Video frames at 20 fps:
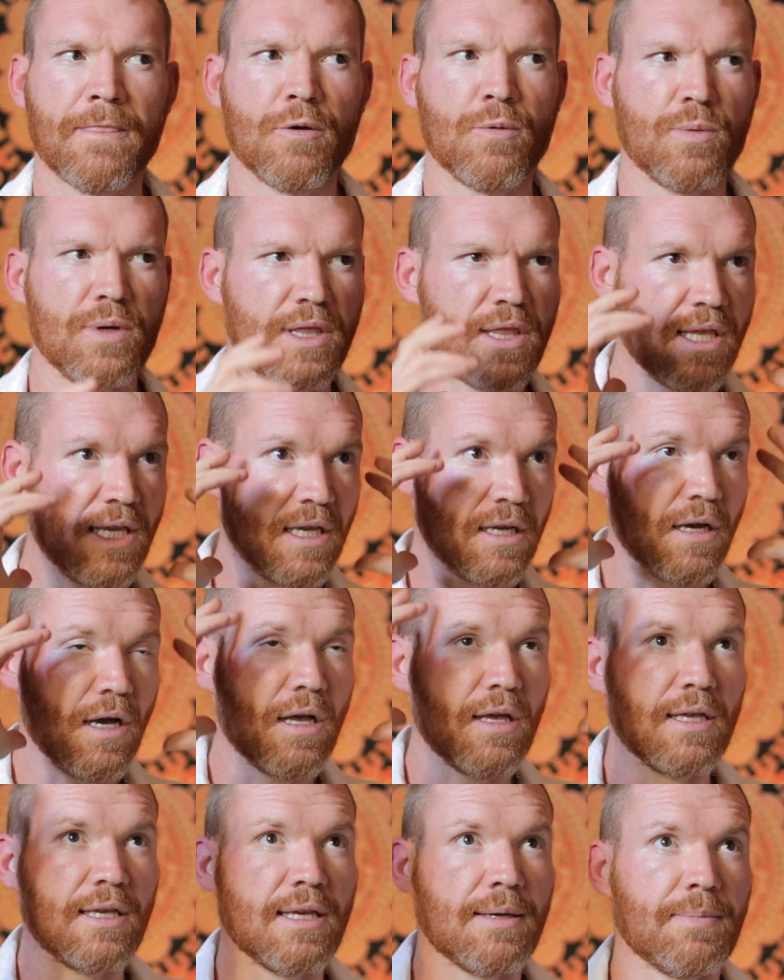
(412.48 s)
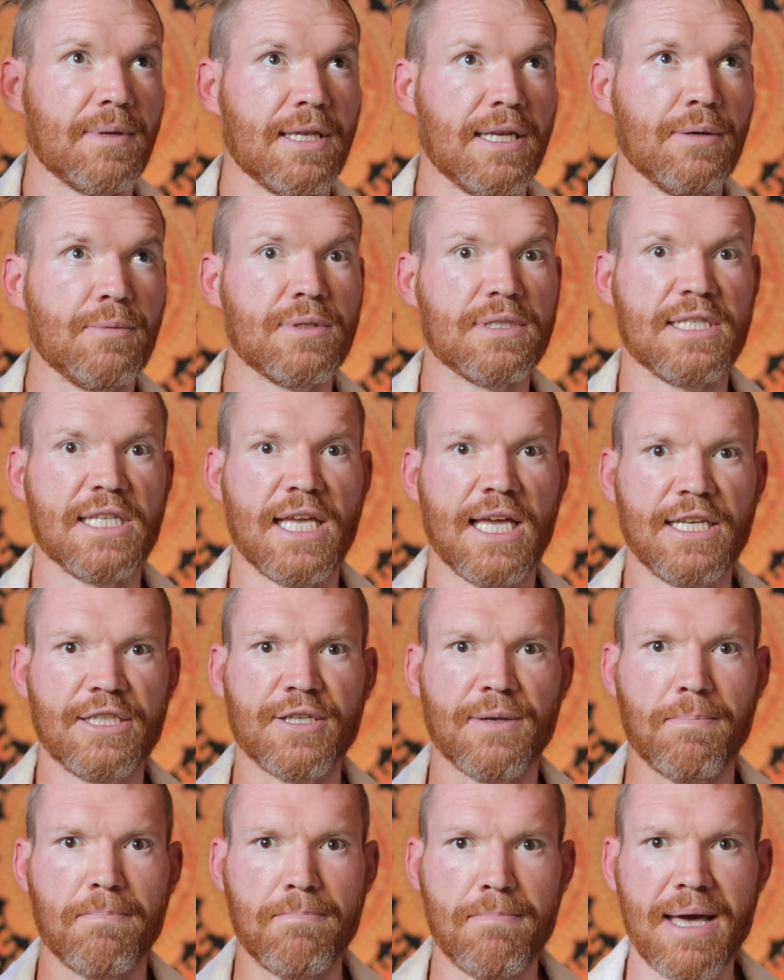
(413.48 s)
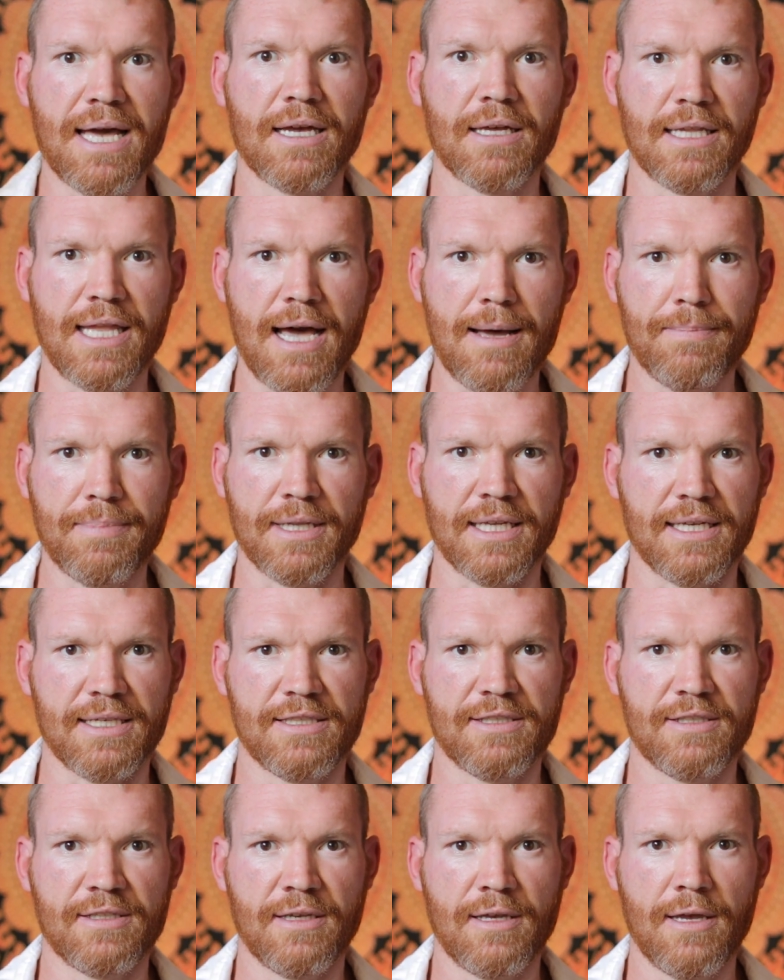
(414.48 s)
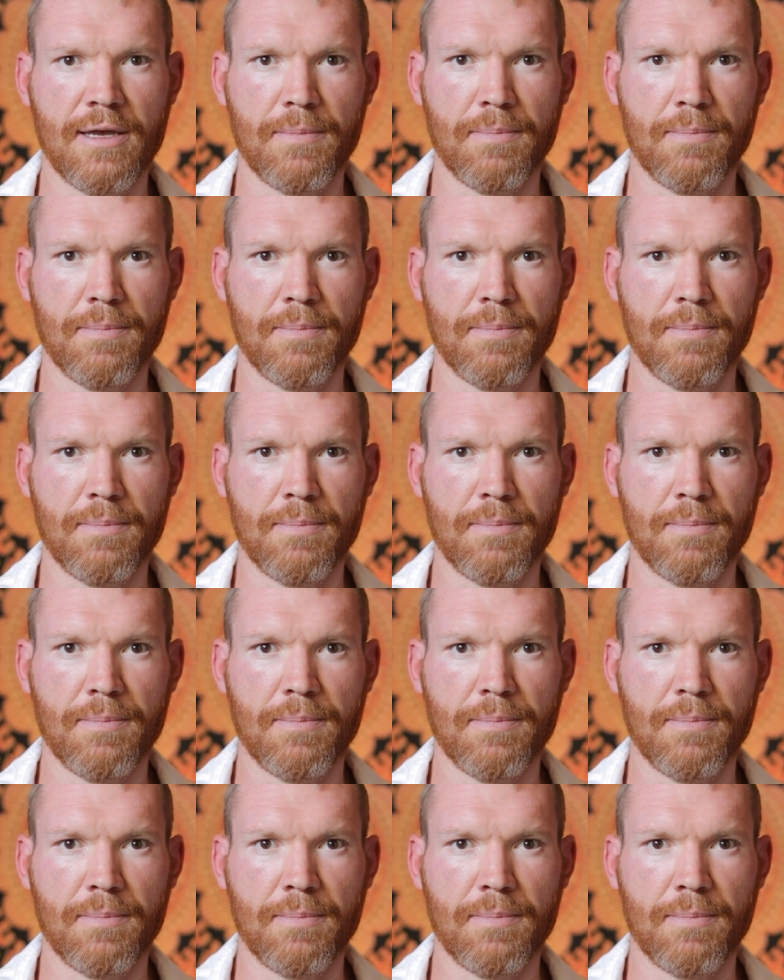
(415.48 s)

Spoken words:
we think, it was the ancient megalopolis,